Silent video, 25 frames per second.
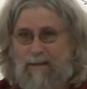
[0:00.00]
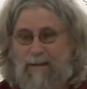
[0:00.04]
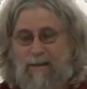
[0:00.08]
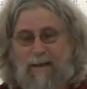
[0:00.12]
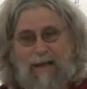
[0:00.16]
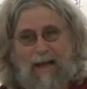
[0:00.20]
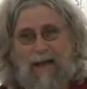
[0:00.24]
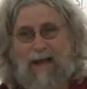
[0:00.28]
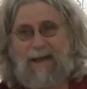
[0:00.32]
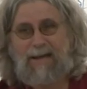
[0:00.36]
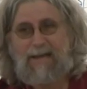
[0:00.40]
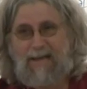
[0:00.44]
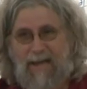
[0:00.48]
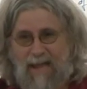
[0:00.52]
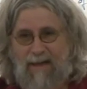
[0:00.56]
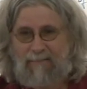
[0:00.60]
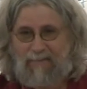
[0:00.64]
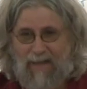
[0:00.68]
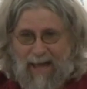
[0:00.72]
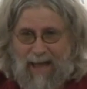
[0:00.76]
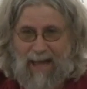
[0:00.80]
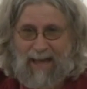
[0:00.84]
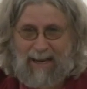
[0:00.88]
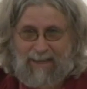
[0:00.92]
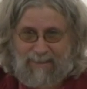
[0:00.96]
had
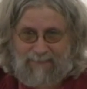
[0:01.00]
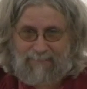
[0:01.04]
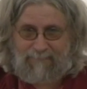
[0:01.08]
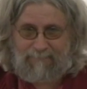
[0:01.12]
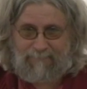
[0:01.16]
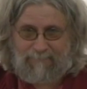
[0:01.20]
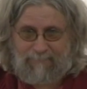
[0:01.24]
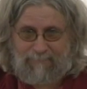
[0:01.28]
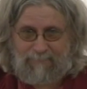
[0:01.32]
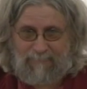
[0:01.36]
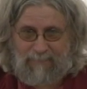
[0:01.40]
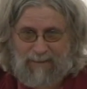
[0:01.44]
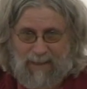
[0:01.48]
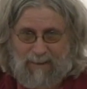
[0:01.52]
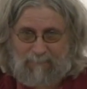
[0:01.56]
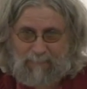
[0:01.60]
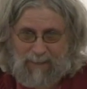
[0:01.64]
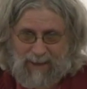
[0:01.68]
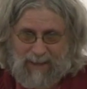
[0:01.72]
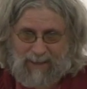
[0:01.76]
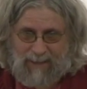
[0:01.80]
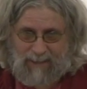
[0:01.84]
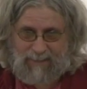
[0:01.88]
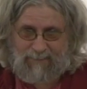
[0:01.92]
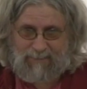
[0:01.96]
never had a
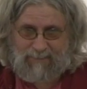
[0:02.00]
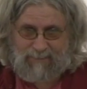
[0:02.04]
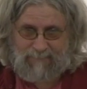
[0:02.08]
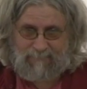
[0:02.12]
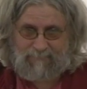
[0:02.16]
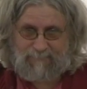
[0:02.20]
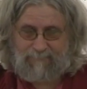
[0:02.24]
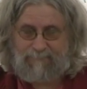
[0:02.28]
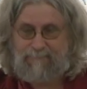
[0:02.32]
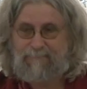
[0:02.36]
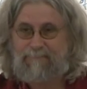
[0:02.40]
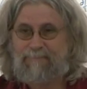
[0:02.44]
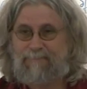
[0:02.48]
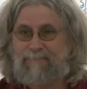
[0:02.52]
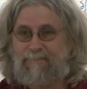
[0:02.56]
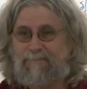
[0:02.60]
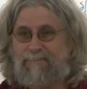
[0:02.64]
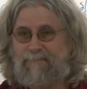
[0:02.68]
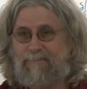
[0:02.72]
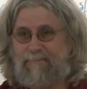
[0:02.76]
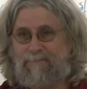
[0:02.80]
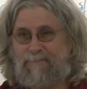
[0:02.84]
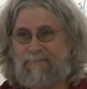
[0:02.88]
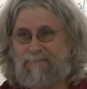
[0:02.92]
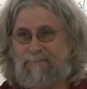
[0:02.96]
place,
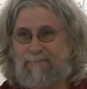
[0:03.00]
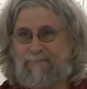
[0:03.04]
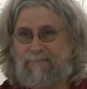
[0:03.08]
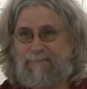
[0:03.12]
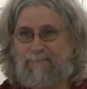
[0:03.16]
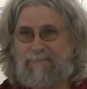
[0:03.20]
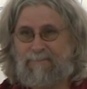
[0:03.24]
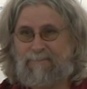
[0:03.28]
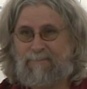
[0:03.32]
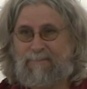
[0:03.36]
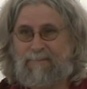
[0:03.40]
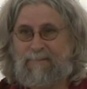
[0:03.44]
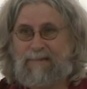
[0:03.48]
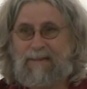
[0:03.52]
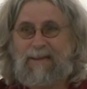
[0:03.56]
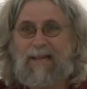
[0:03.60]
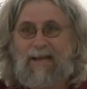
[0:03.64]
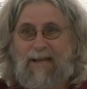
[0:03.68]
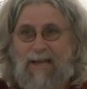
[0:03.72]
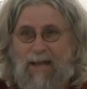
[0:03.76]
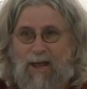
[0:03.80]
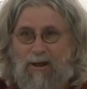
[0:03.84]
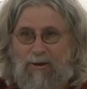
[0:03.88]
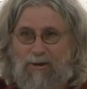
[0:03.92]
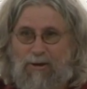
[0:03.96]

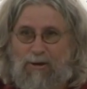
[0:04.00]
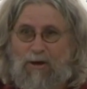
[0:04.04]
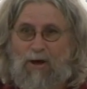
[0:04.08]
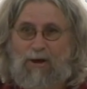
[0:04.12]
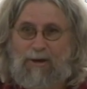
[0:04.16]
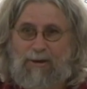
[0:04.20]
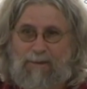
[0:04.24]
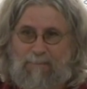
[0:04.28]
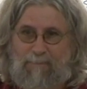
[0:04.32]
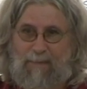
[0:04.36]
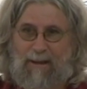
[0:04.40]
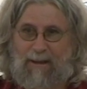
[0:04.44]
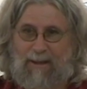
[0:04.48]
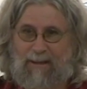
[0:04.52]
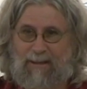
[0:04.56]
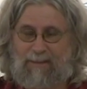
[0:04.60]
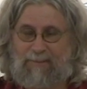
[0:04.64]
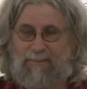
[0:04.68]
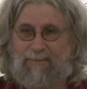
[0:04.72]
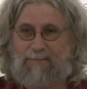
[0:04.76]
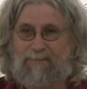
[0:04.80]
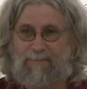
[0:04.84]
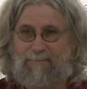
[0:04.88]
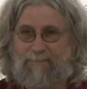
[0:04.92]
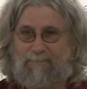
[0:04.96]
let alone an honoured
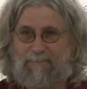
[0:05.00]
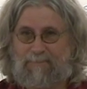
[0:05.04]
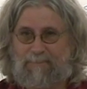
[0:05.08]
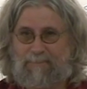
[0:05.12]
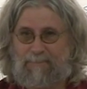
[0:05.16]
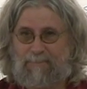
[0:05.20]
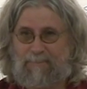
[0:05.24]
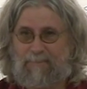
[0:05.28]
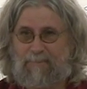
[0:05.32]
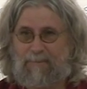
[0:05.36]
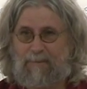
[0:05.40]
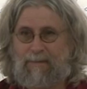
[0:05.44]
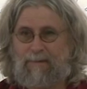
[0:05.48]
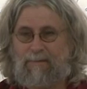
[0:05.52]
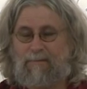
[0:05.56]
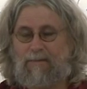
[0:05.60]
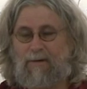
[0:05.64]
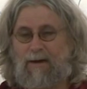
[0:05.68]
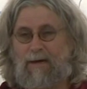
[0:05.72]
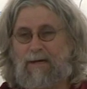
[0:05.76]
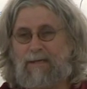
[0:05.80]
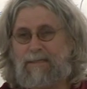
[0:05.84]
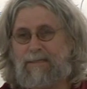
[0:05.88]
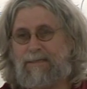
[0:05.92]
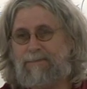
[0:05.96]
place,
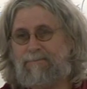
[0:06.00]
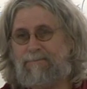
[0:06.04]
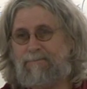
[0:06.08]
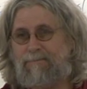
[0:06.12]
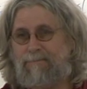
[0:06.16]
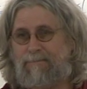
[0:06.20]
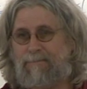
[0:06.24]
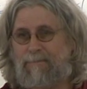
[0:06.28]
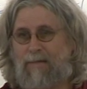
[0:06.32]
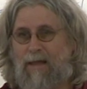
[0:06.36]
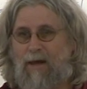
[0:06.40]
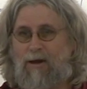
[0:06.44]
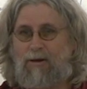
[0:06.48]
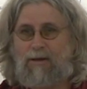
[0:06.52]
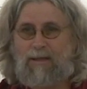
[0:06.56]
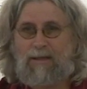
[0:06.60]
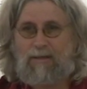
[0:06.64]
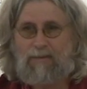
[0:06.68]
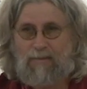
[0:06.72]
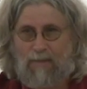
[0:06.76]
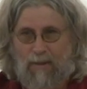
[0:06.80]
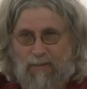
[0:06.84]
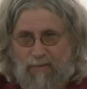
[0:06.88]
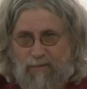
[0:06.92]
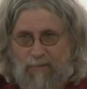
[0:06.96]
right?
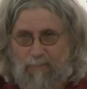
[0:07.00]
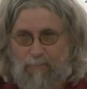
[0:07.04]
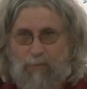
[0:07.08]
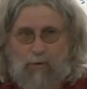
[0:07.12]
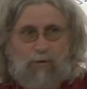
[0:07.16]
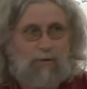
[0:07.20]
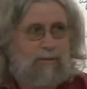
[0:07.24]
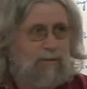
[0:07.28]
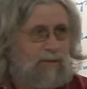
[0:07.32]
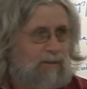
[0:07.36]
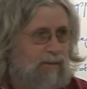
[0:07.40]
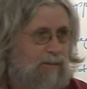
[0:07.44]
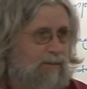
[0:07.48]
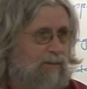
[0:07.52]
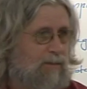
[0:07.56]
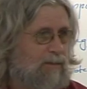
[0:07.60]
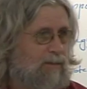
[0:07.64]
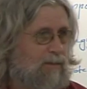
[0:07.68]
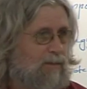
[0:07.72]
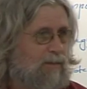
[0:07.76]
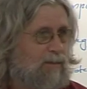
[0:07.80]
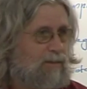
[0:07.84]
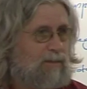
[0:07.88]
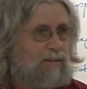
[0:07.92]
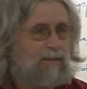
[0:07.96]
Only a subordinate
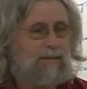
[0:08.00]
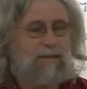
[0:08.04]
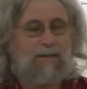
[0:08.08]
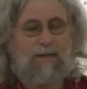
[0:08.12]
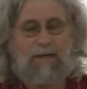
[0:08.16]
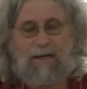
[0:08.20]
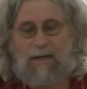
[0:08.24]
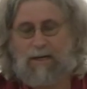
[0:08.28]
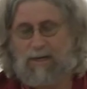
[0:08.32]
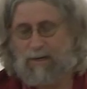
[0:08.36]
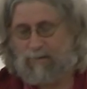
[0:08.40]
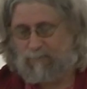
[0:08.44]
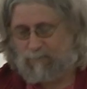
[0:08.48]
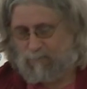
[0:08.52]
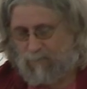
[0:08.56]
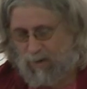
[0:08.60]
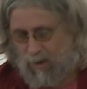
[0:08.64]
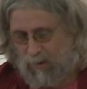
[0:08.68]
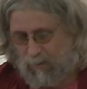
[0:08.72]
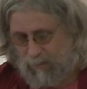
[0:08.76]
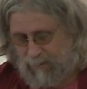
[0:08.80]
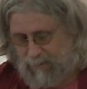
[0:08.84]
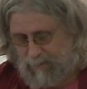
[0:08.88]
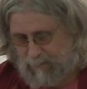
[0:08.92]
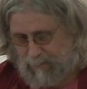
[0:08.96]

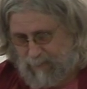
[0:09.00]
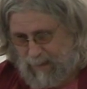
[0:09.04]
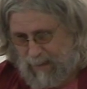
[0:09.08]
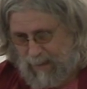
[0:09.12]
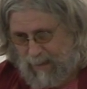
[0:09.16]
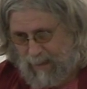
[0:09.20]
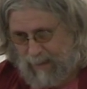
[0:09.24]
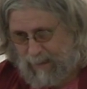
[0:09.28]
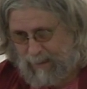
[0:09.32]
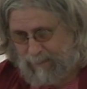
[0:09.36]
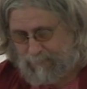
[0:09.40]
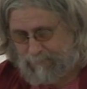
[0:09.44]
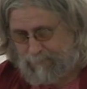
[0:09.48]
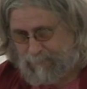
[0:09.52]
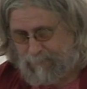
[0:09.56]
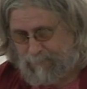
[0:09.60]
role to play.